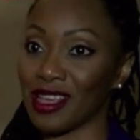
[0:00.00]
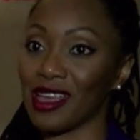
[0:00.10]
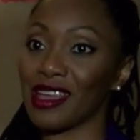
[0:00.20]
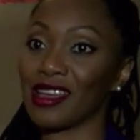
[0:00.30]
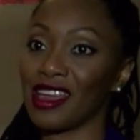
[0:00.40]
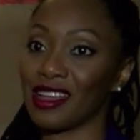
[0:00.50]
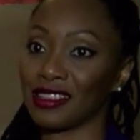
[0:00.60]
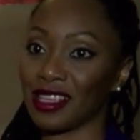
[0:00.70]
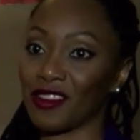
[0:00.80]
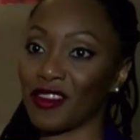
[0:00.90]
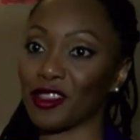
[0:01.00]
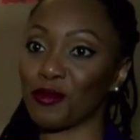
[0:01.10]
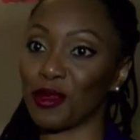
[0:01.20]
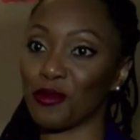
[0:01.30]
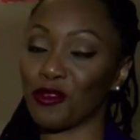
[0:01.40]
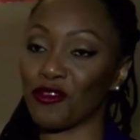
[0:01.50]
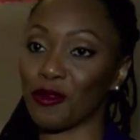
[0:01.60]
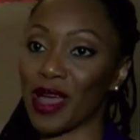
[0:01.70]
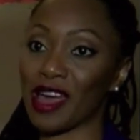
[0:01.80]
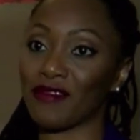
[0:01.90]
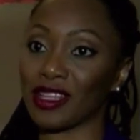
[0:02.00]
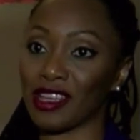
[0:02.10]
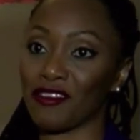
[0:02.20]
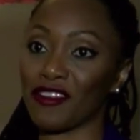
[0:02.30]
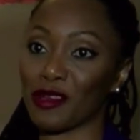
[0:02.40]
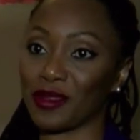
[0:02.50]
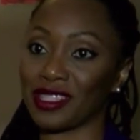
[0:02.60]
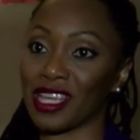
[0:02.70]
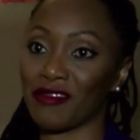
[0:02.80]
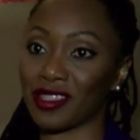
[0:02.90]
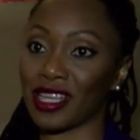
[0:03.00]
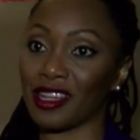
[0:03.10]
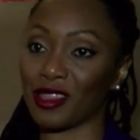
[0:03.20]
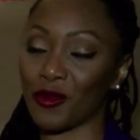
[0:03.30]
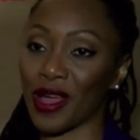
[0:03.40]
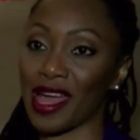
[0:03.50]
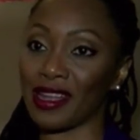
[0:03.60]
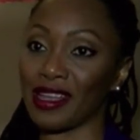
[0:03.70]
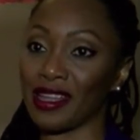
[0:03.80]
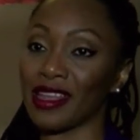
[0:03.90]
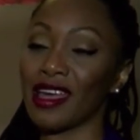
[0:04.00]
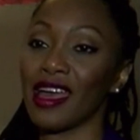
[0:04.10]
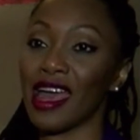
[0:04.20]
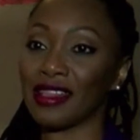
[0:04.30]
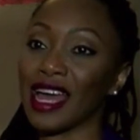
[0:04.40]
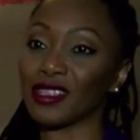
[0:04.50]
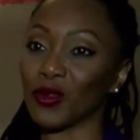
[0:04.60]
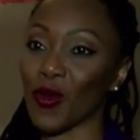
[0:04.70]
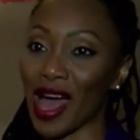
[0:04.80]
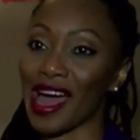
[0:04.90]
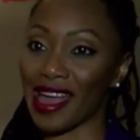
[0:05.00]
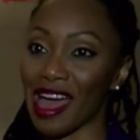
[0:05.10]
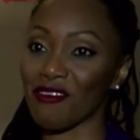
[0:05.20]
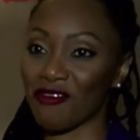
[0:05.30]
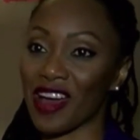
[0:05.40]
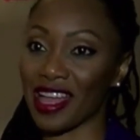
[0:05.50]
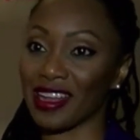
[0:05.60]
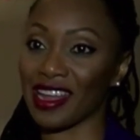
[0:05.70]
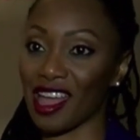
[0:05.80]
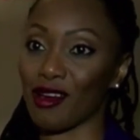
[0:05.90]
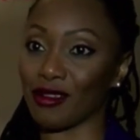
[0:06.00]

It can save other people from having their families devastated the way I did. And that's why I fight now.